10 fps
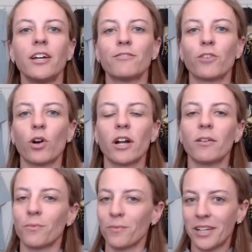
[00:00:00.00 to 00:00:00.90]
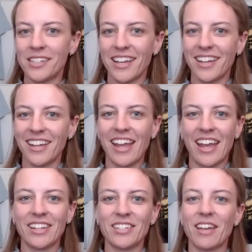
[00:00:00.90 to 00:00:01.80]
for recent
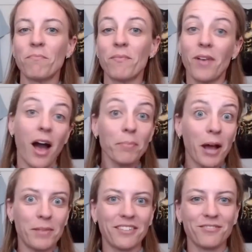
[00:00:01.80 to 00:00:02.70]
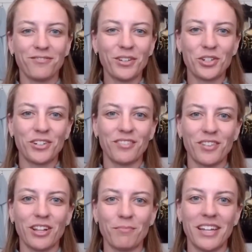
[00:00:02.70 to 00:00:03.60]
and upcoming future
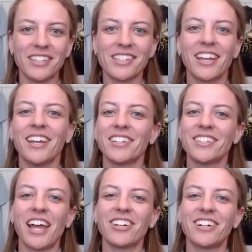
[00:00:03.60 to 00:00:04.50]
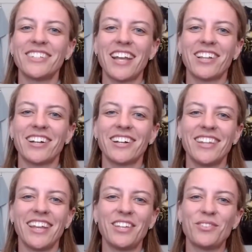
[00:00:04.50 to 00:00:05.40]
developments. Tyler, Taylor,
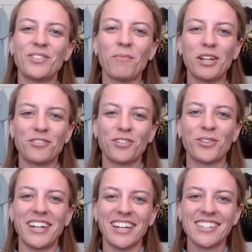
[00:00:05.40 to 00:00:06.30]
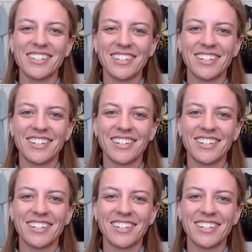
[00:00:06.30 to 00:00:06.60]
thank you so much for joining us.